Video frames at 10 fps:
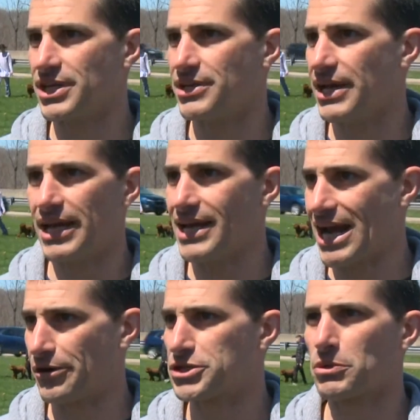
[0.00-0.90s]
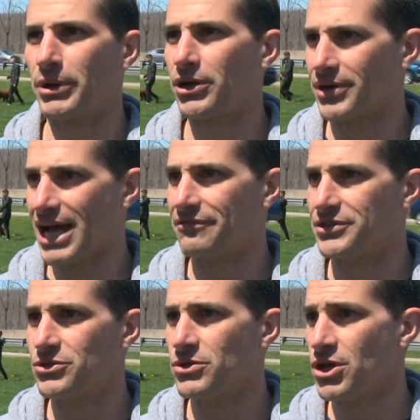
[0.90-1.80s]
and, and areas where we don't have
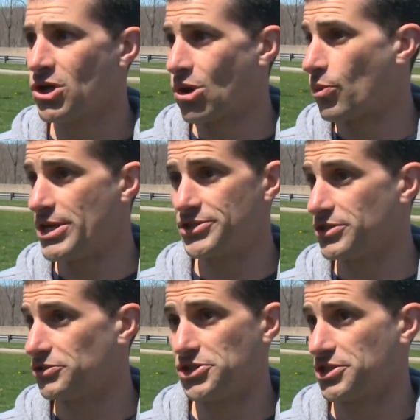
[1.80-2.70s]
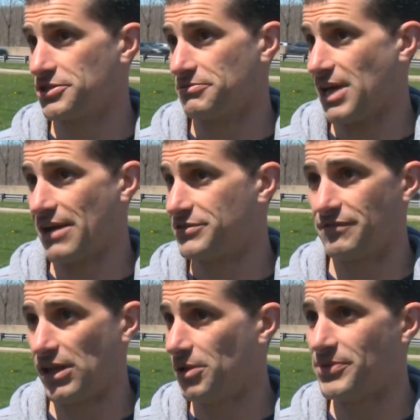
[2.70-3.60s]
to, we still just have
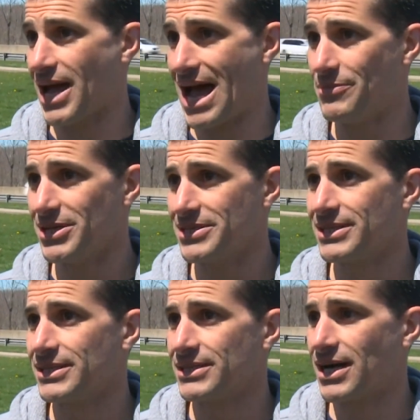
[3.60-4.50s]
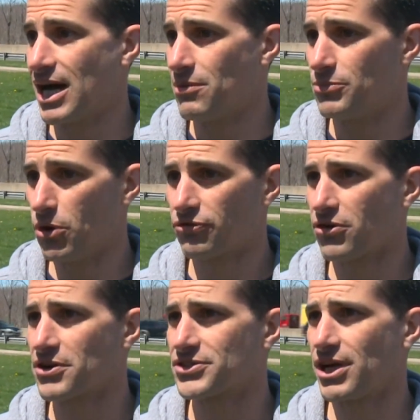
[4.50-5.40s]
developed the habit um, both
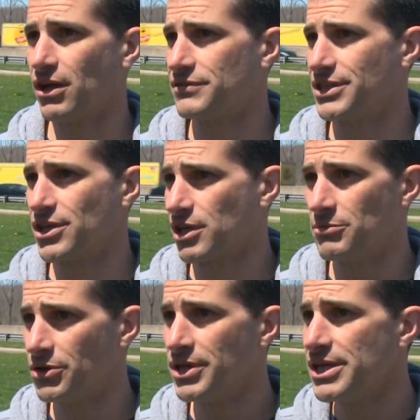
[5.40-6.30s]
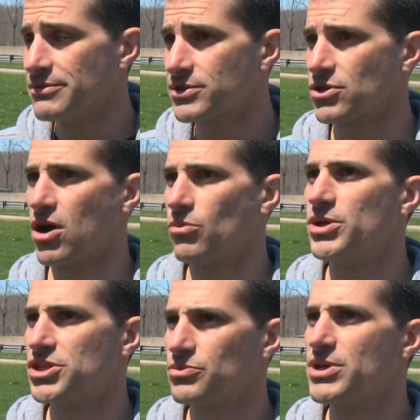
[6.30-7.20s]
for ourselves and the community. So
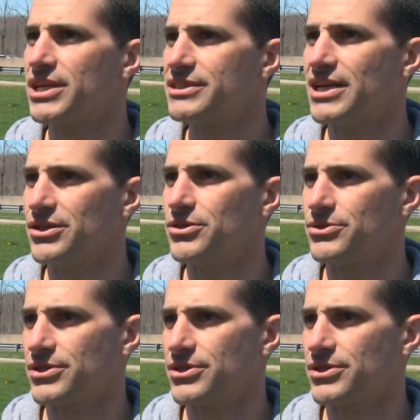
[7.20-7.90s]
we just we continue